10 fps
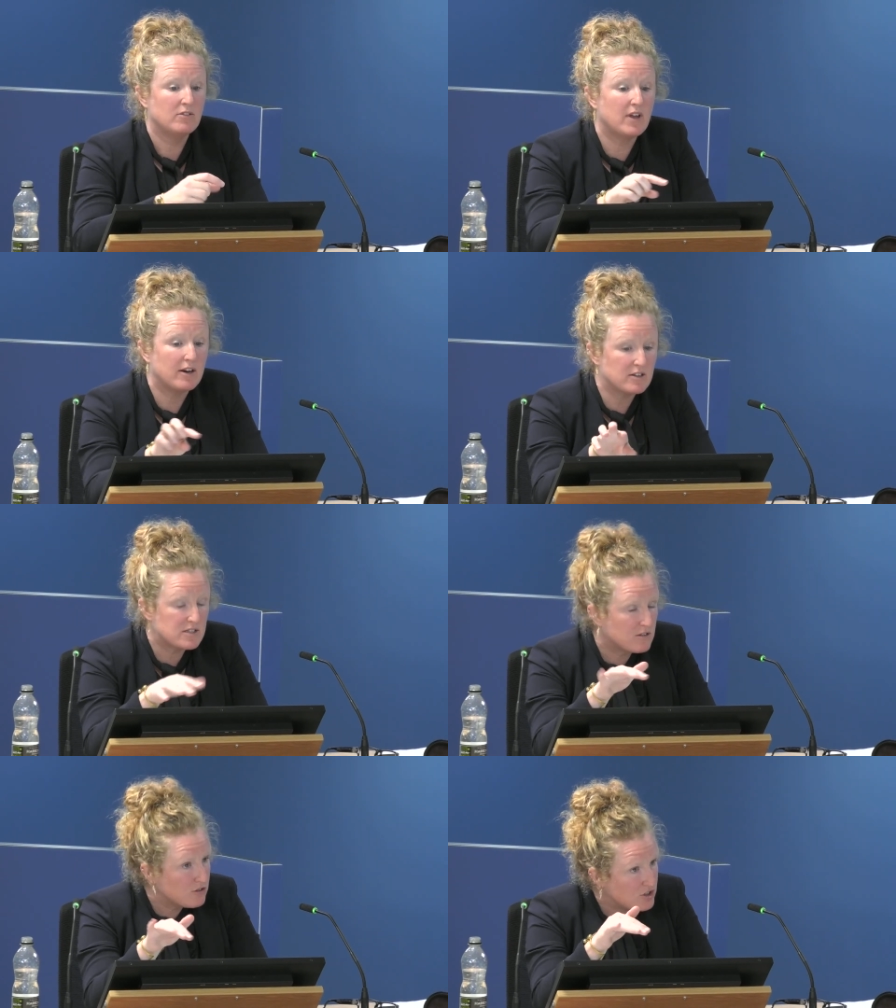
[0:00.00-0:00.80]
There's
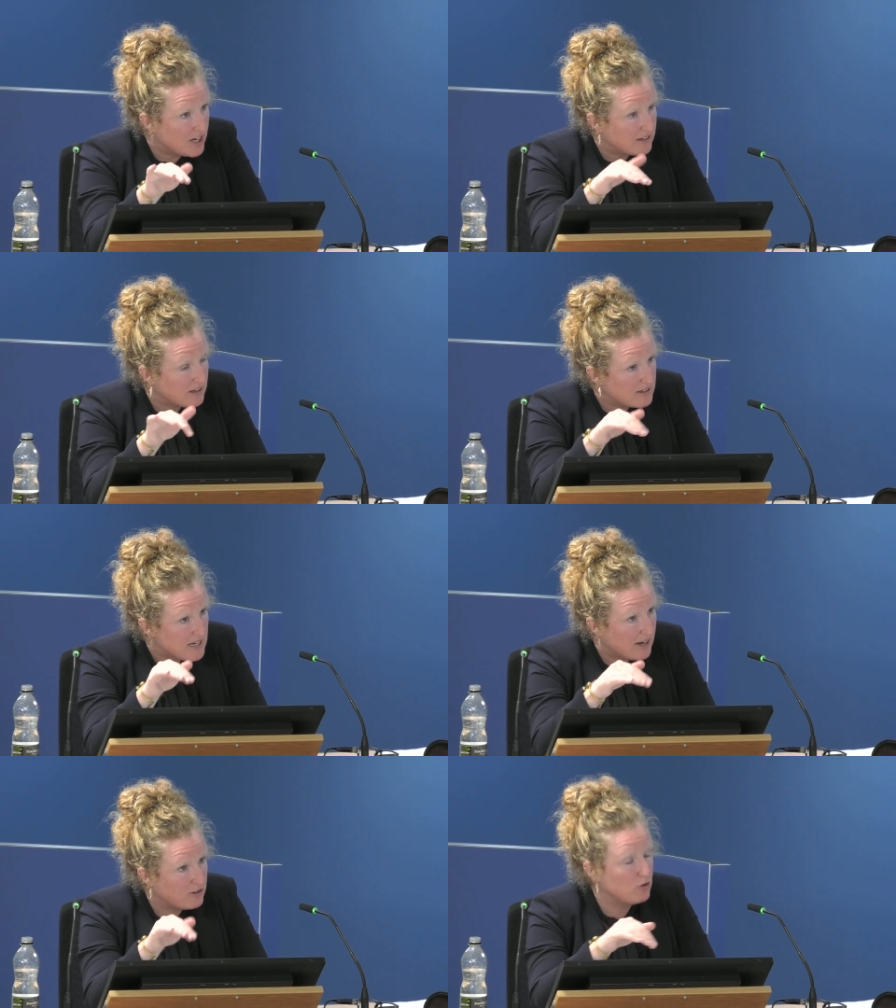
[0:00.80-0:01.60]
that's
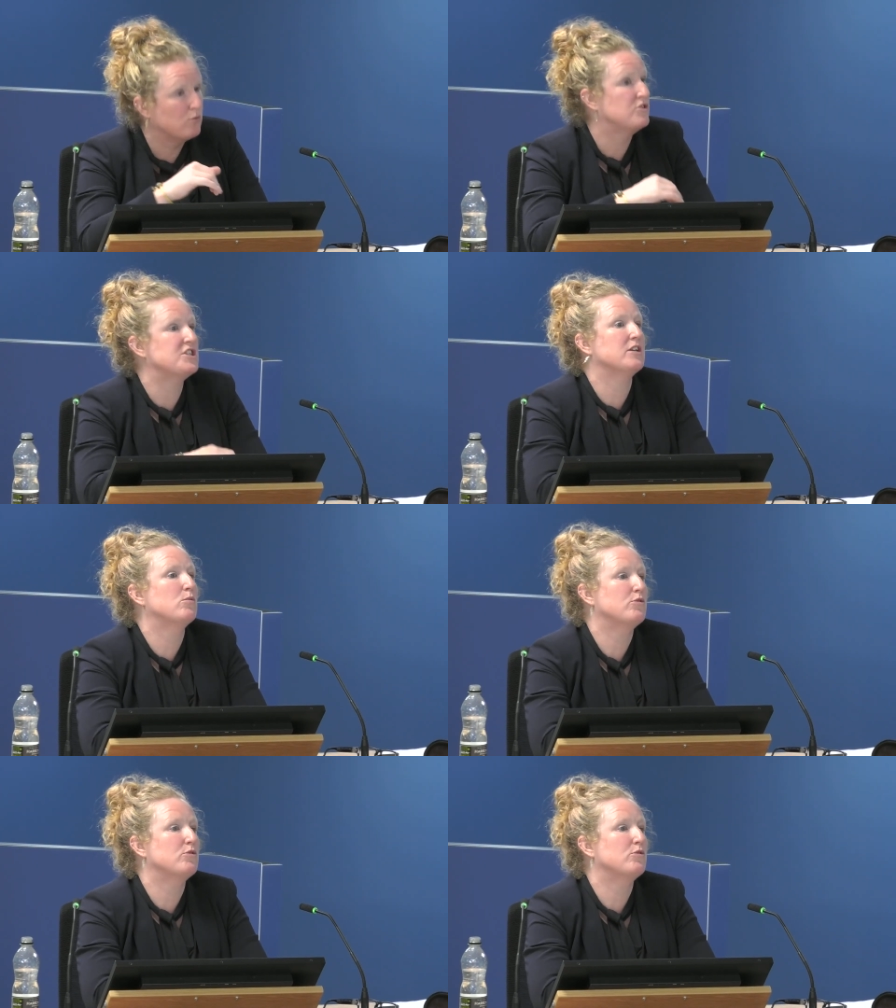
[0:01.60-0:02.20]
how you would deal with